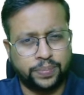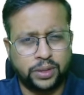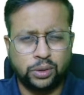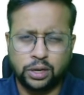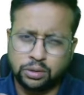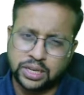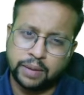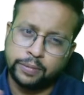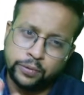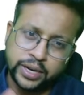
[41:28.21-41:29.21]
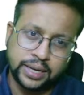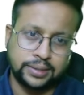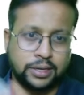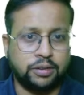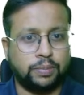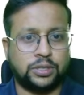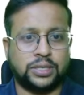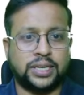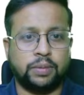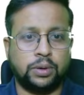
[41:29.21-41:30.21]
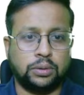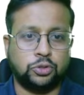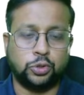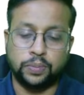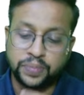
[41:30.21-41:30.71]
You can use lamivudine instead of emtricitabine also.